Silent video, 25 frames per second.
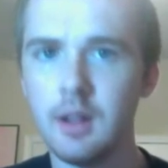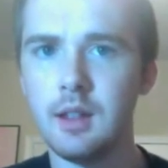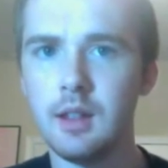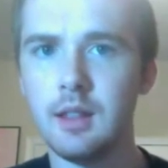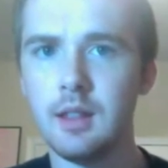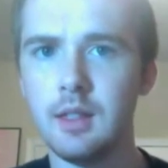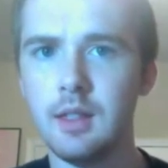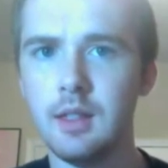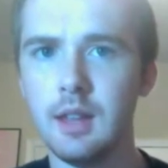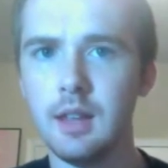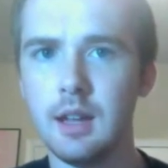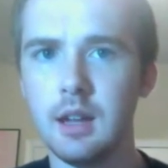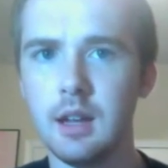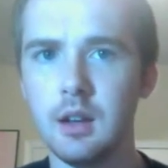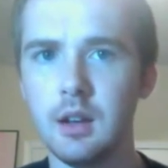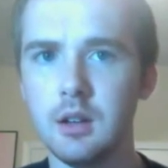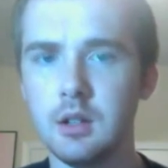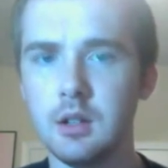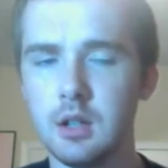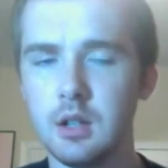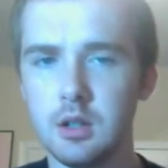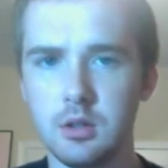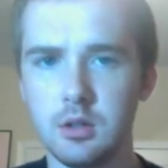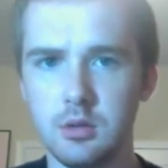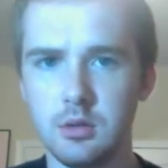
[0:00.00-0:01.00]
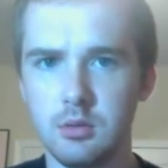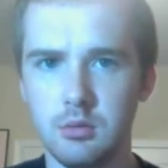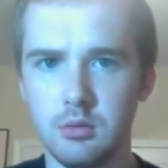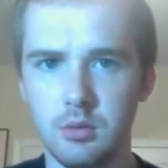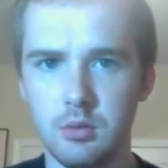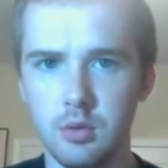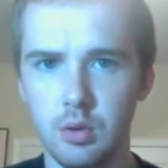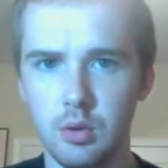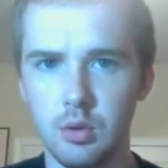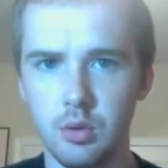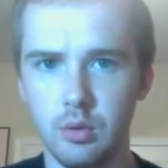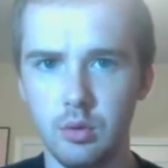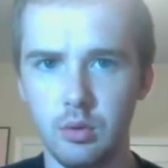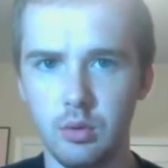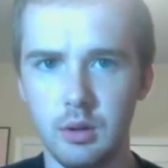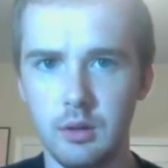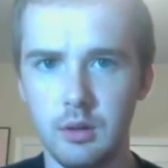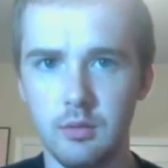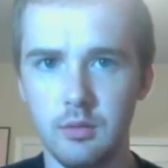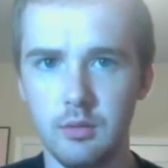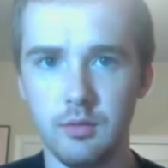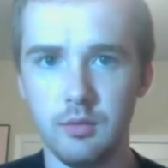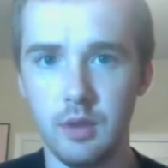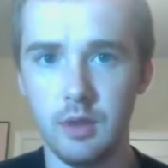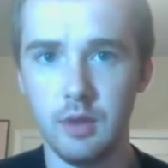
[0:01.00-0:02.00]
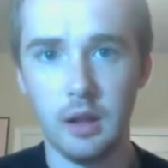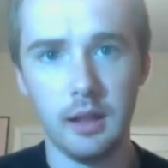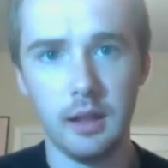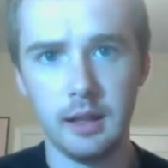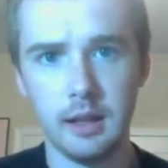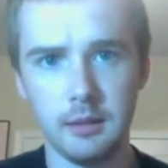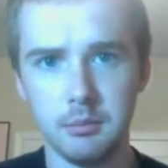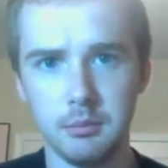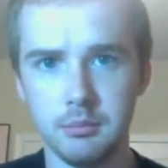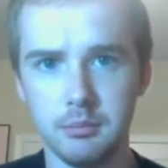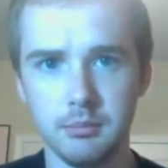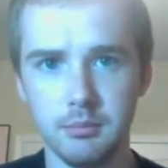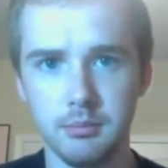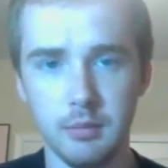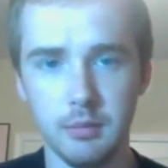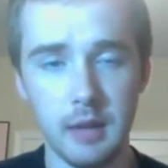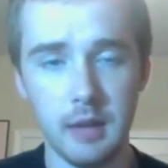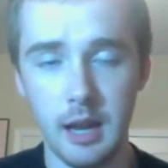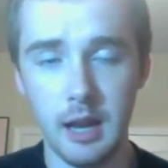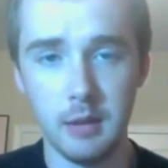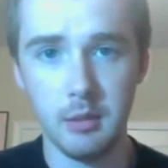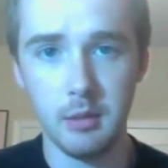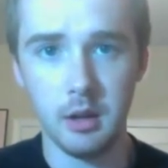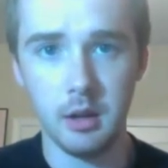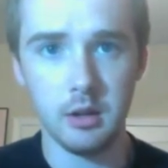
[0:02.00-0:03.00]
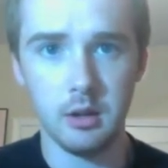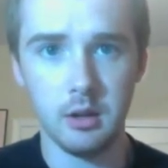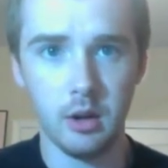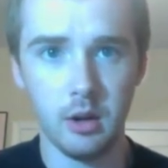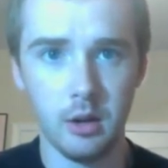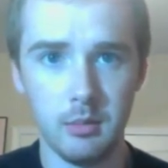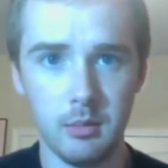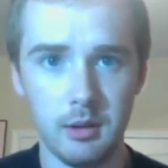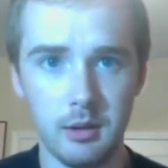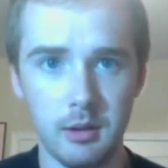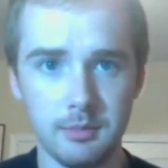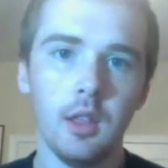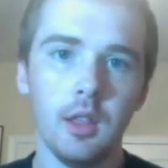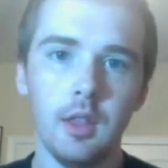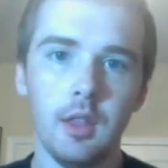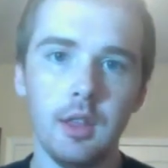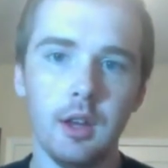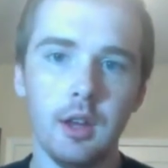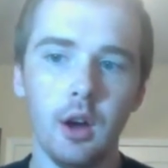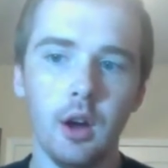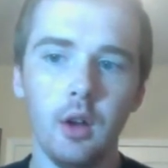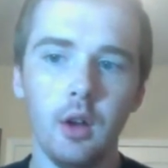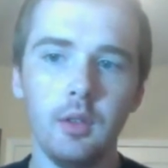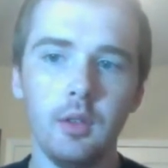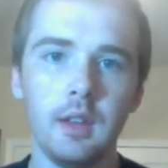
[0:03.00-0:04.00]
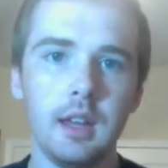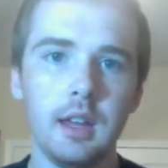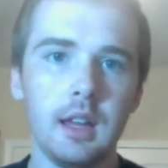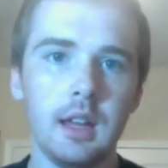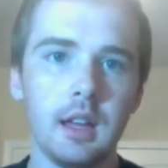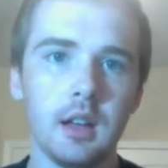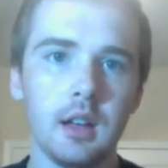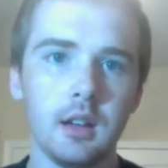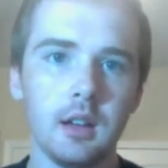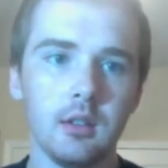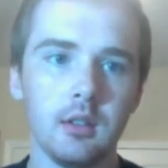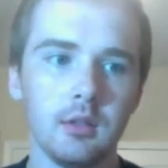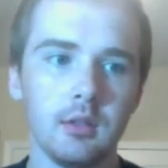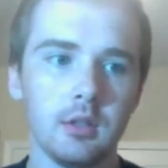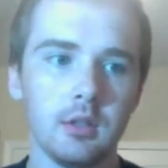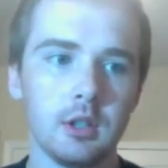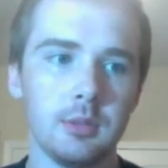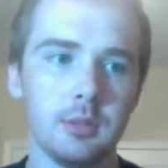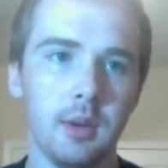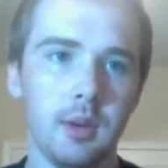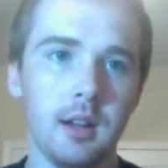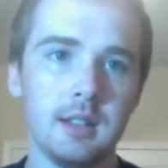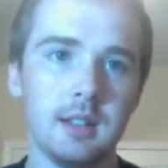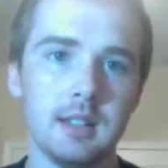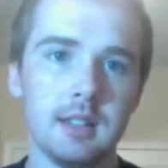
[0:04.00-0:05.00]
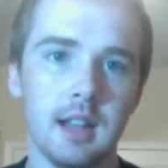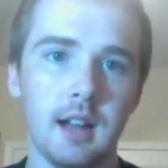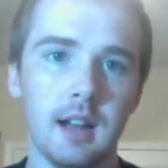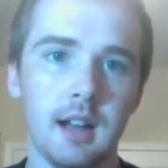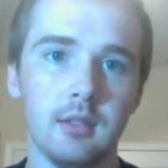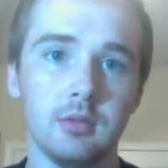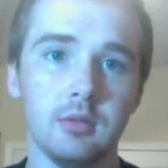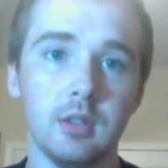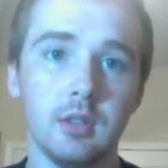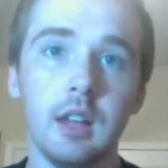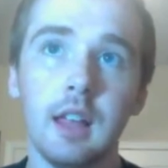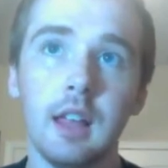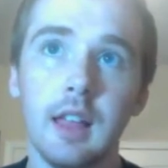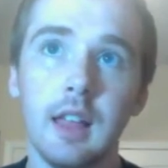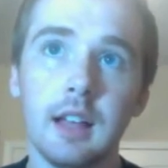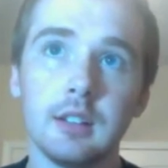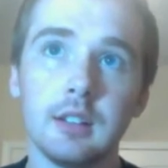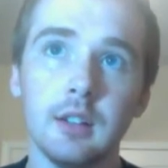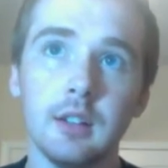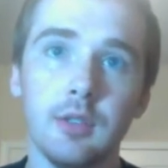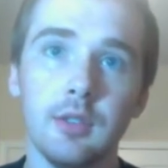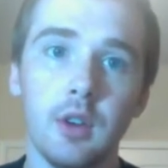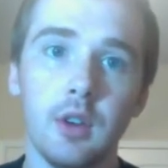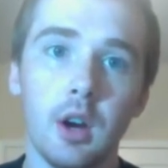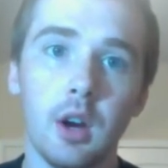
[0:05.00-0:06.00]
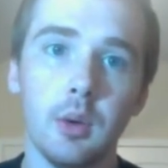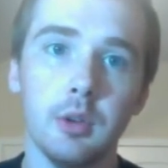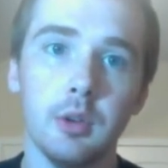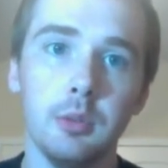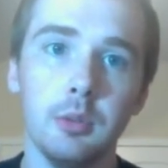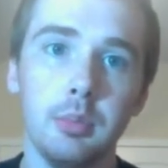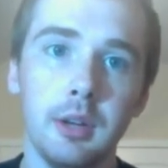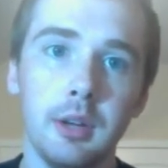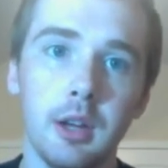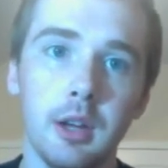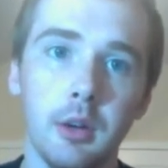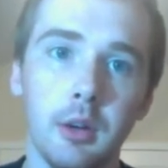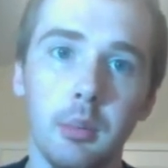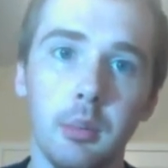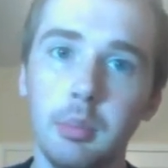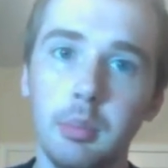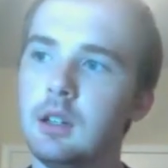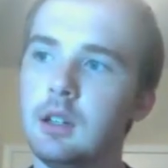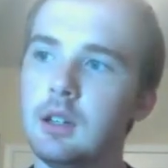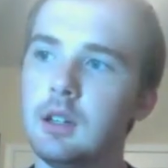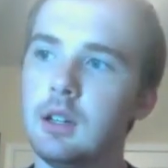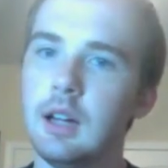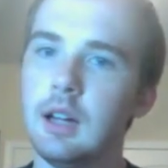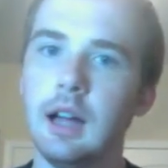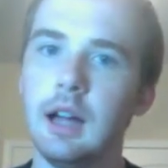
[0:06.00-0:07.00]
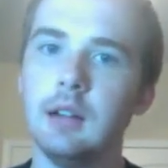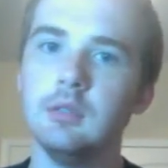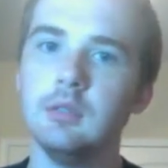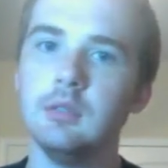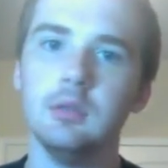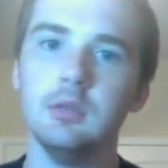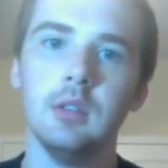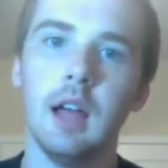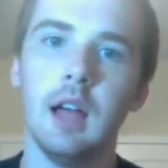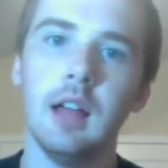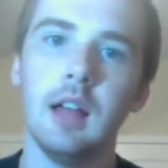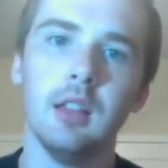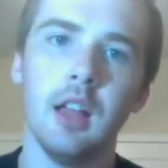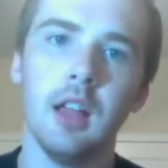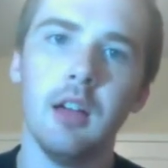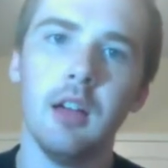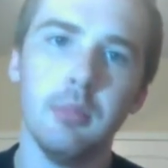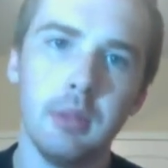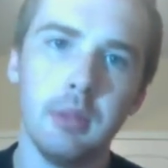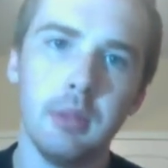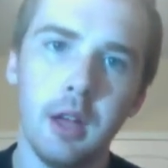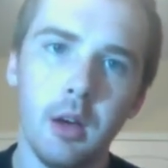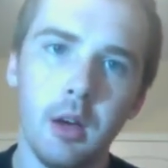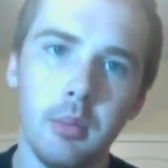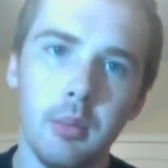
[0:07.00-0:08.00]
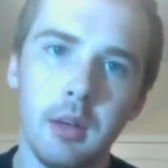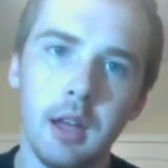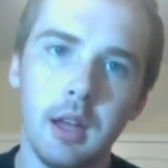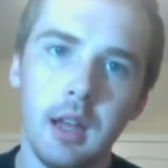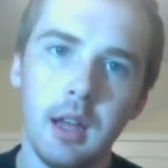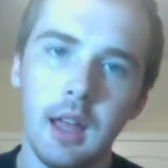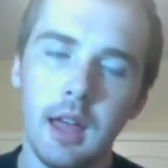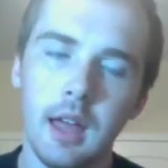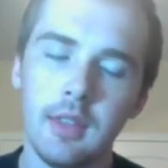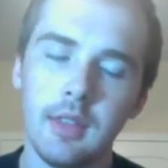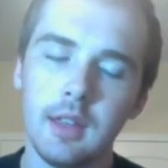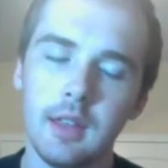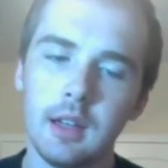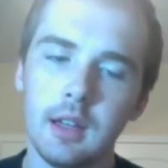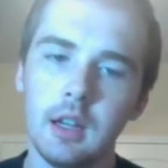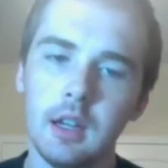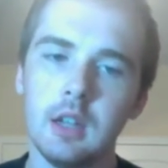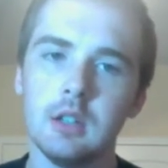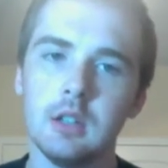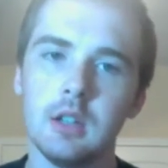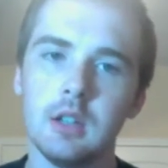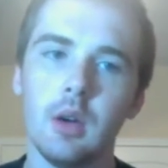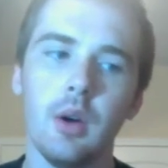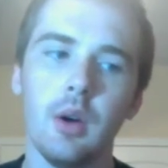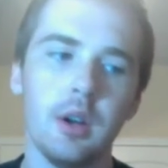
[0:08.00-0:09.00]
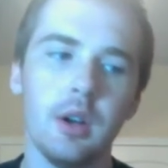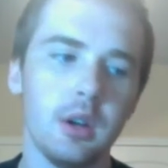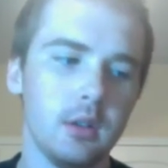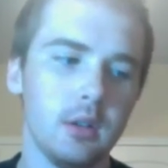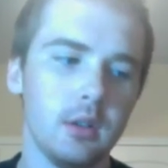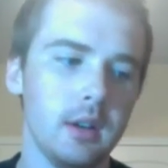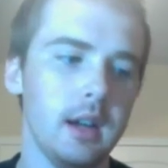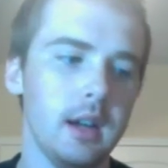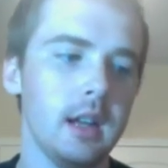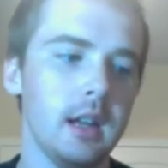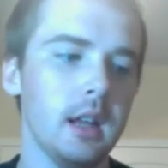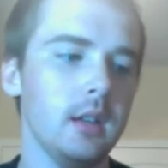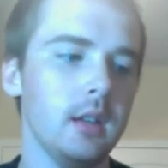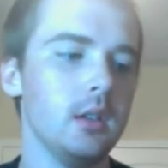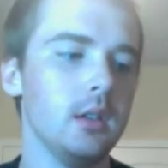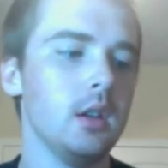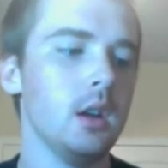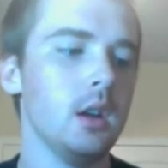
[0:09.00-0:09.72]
than just who he felt like naming, you know what I mean? The only response that I really liked so far was B.O.B. I love B.O.B. I think he's so underrated.